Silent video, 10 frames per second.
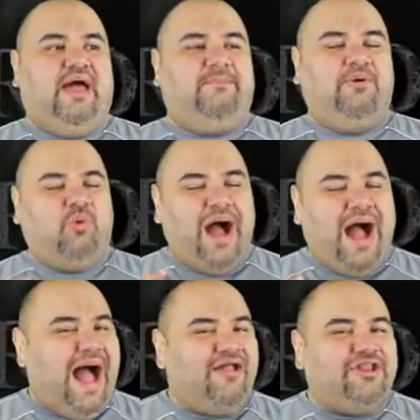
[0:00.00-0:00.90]
But
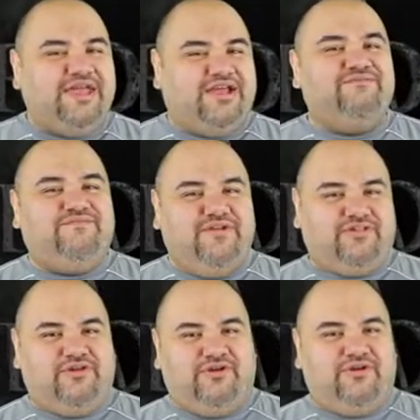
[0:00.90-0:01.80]
how did he
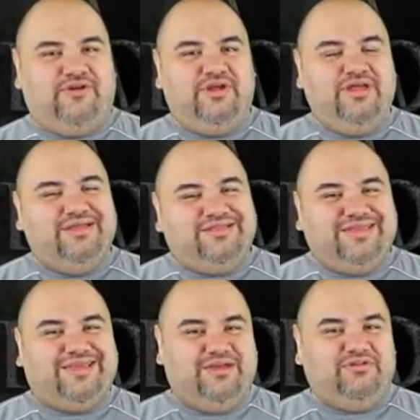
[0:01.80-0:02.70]
convince her to
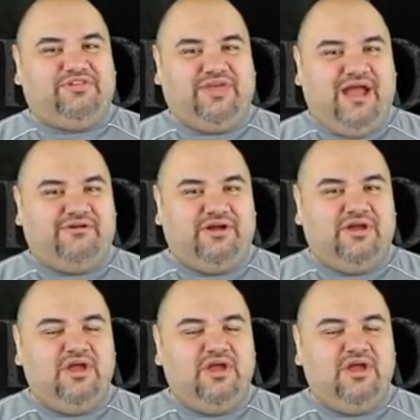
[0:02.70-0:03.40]
kill Sara?